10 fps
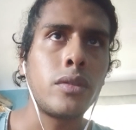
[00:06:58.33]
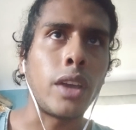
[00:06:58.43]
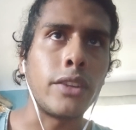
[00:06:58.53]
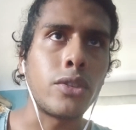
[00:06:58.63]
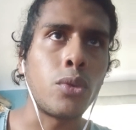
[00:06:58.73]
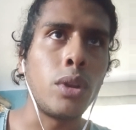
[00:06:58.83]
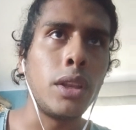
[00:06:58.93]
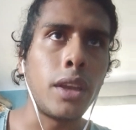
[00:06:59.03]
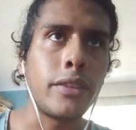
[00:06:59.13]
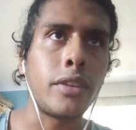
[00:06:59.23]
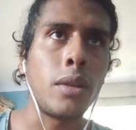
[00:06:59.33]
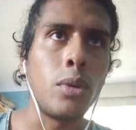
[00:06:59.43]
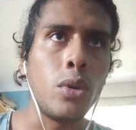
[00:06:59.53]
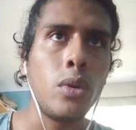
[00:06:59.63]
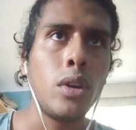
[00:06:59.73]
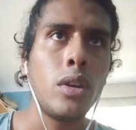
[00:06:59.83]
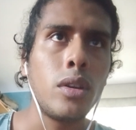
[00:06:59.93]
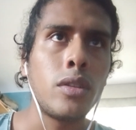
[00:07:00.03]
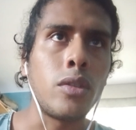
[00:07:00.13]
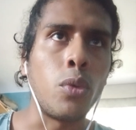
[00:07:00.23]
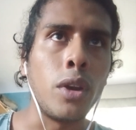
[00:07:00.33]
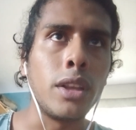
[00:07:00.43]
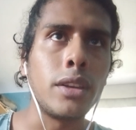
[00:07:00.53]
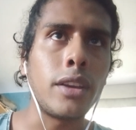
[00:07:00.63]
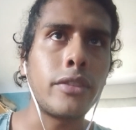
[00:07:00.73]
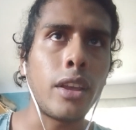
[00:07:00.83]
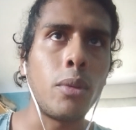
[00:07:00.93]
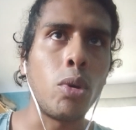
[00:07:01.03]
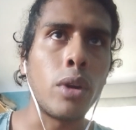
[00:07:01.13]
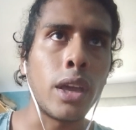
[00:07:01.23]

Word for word: Tyson, really nice elbow. Really nice elbow